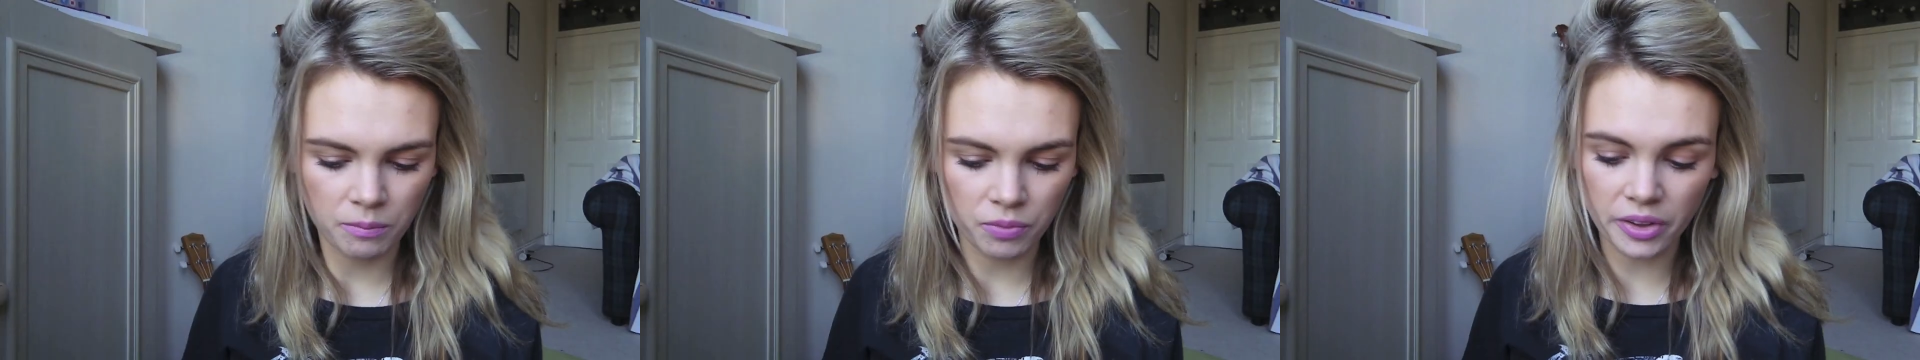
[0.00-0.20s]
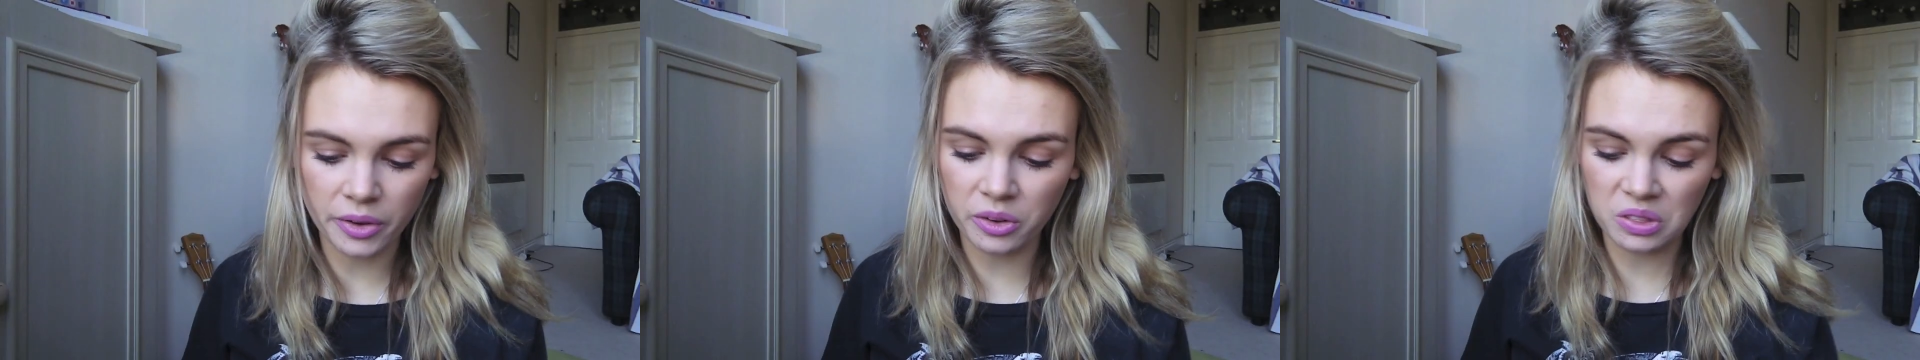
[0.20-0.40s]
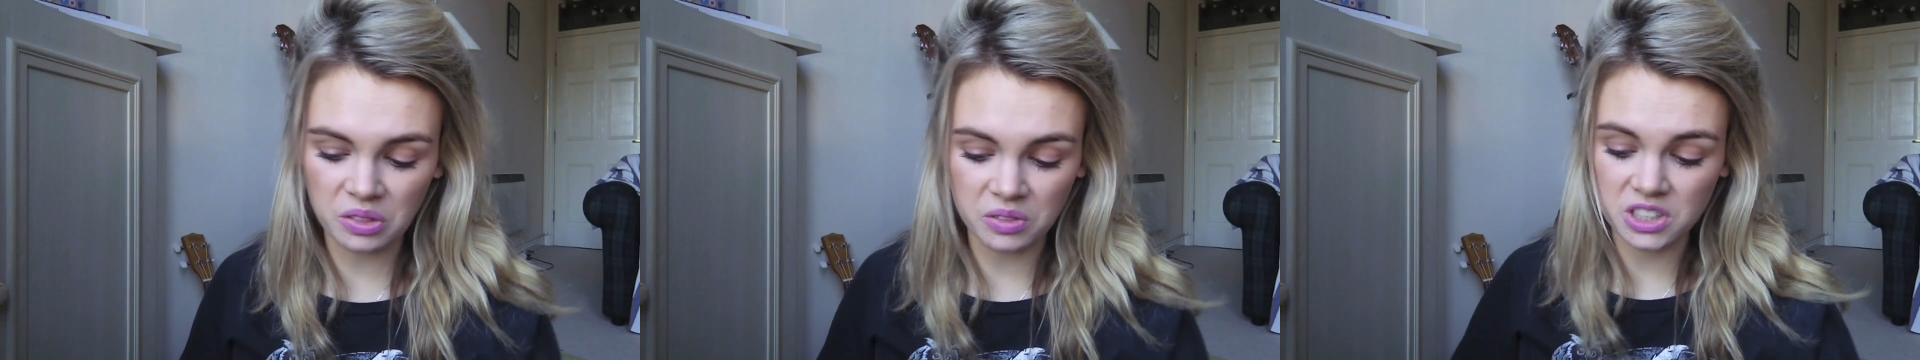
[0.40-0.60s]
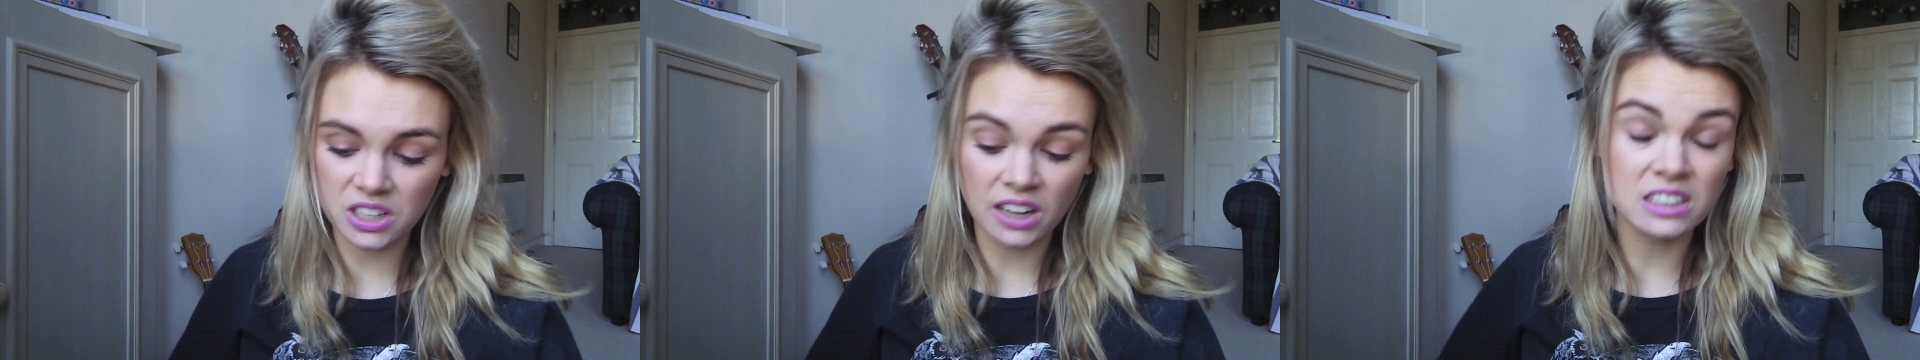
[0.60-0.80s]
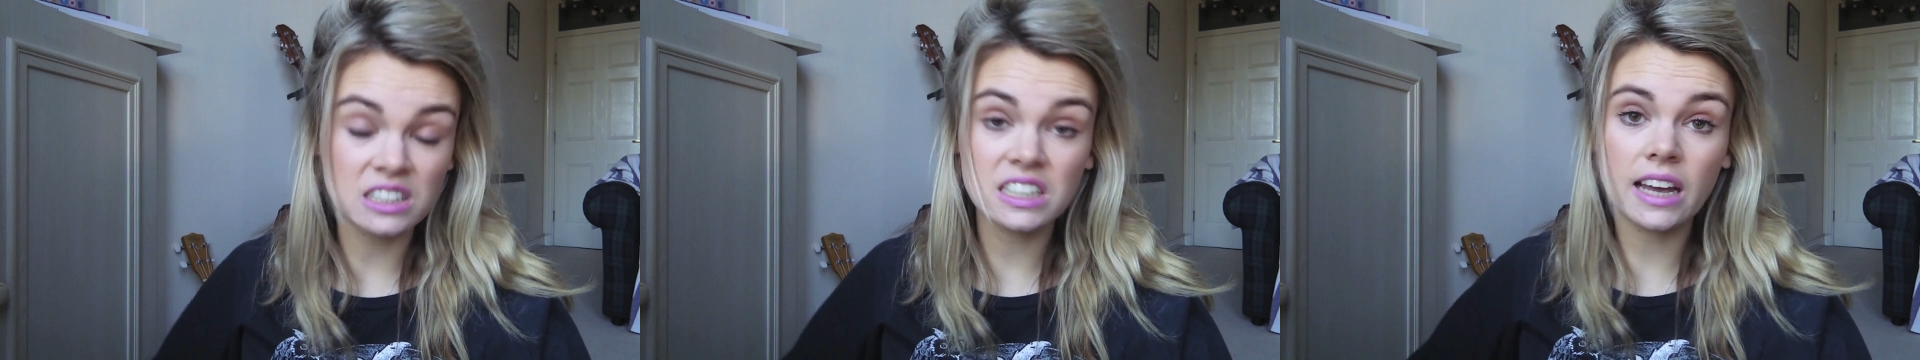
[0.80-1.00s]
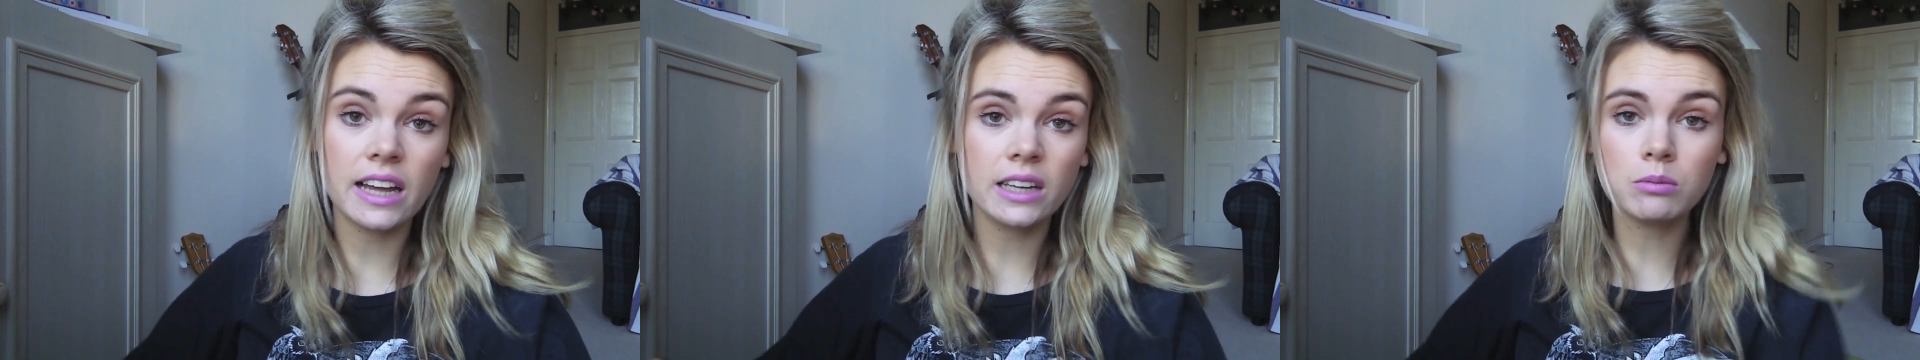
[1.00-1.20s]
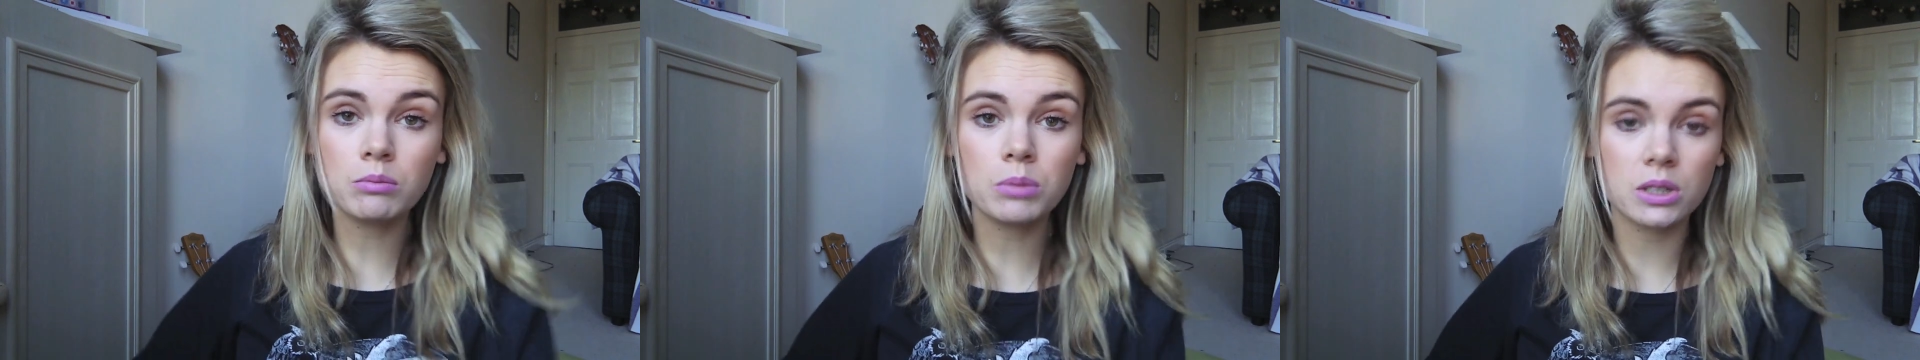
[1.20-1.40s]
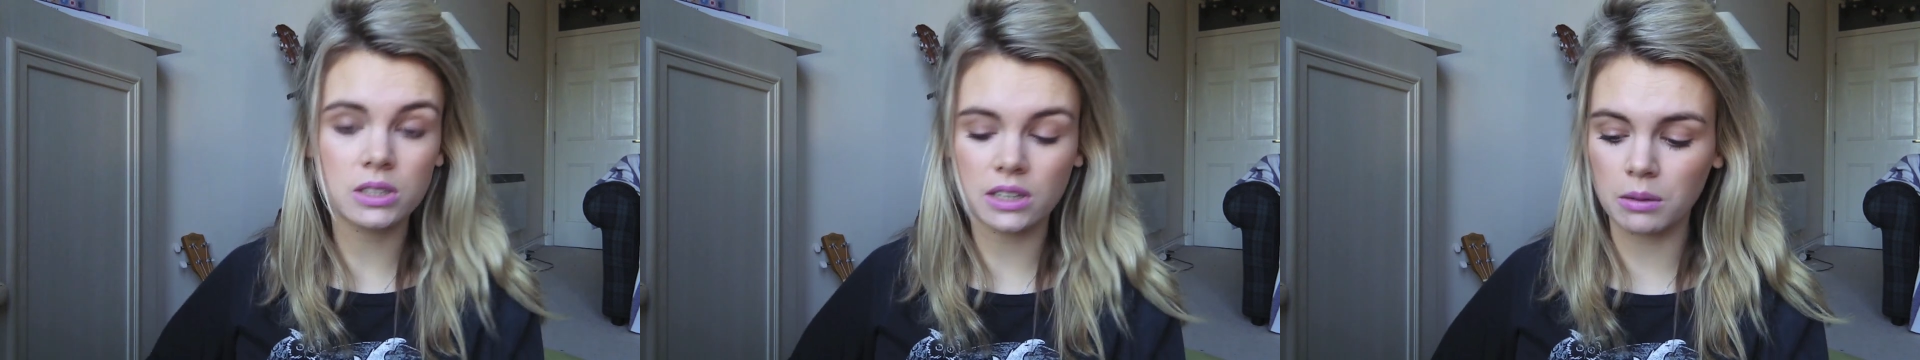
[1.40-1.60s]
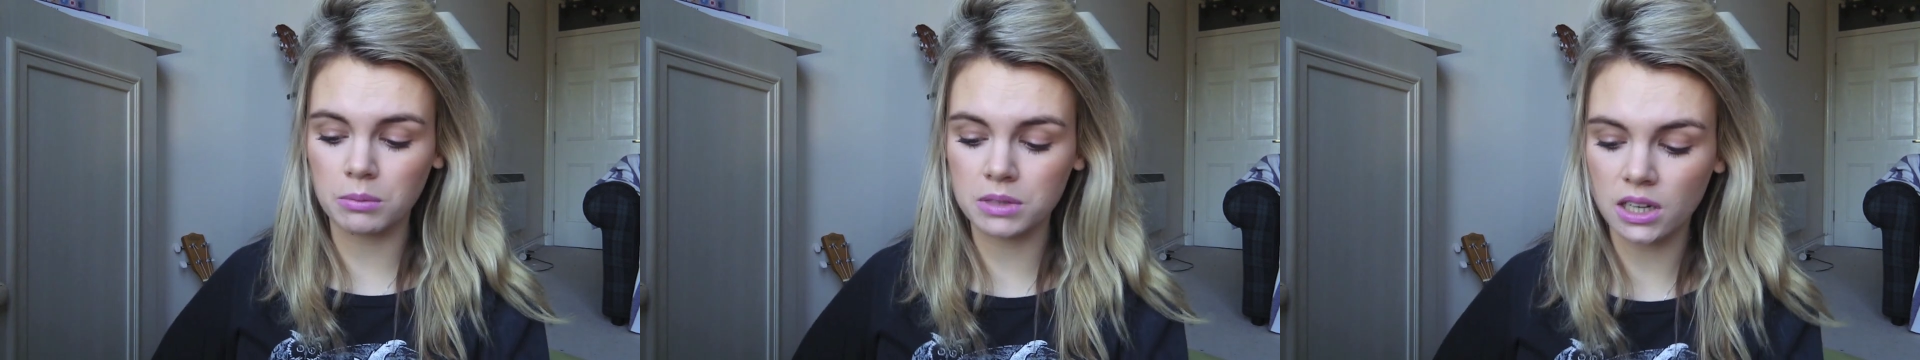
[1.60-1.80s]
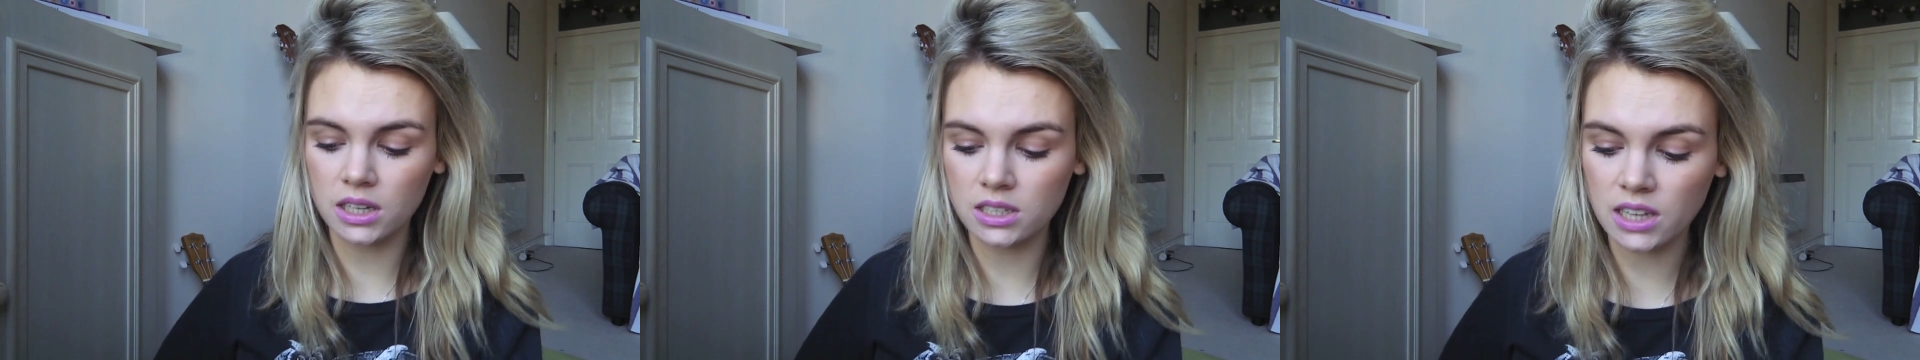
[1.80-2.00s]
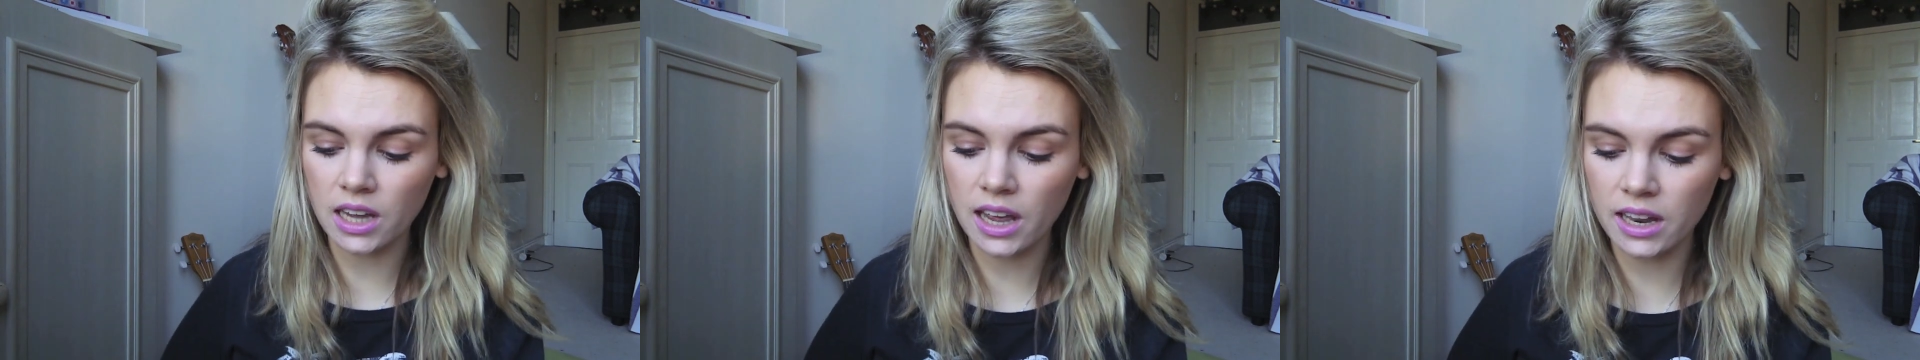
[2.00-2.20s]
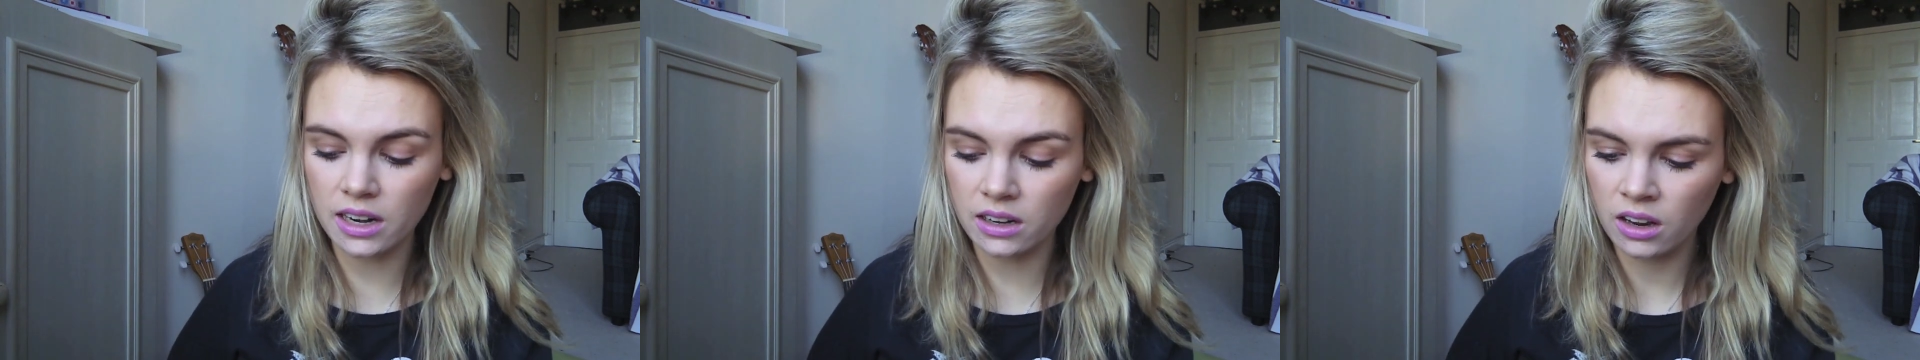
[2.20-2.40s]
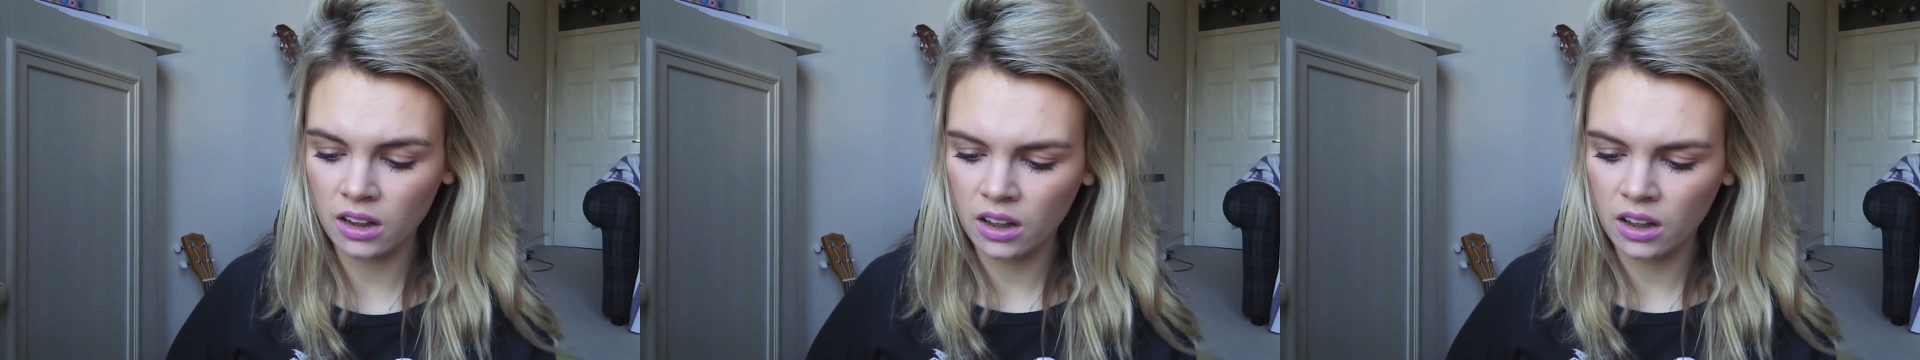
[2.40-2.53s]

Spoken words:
I got them in the size 10 because I am a size 10.